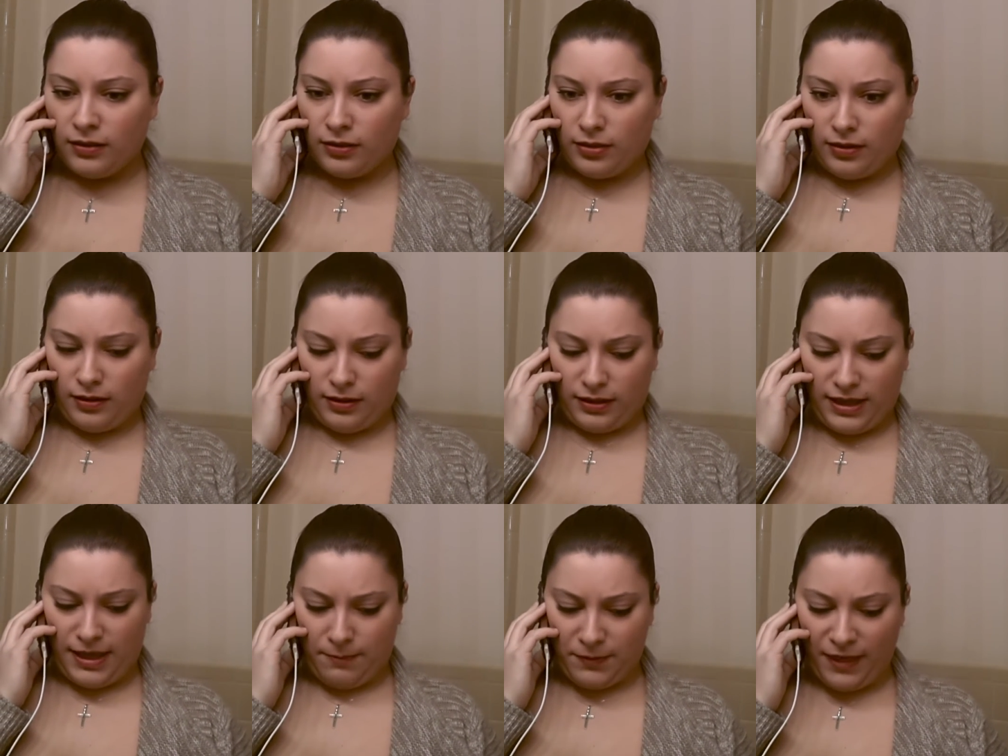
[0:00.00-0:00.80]
to
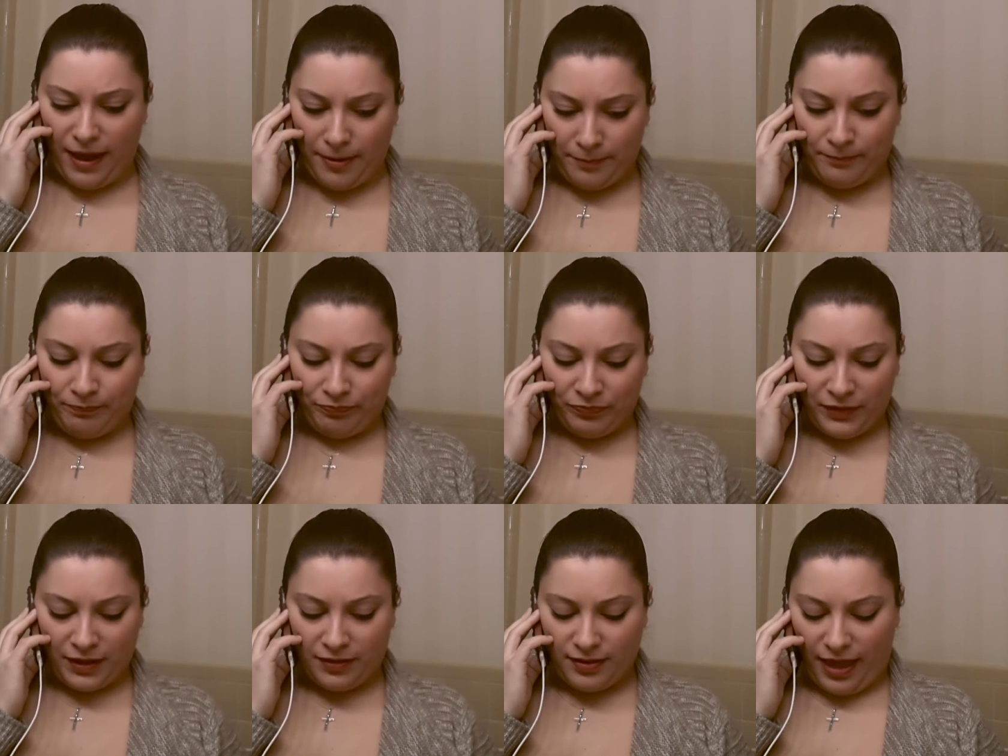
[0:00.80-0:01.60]
keep them
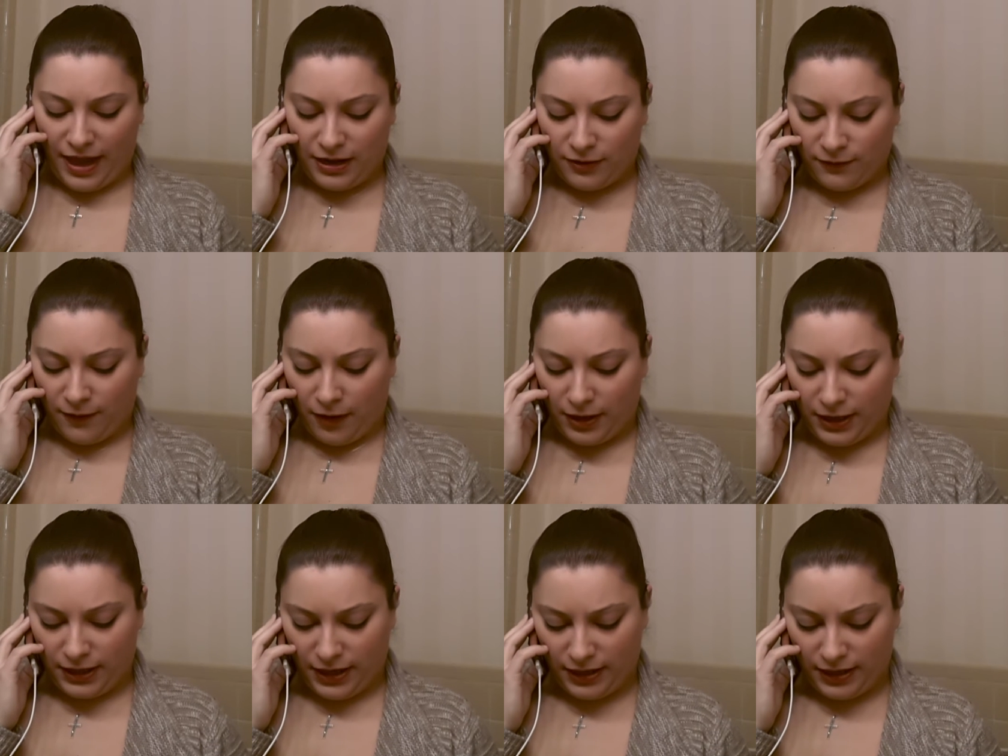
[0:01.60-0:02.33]
satisfied.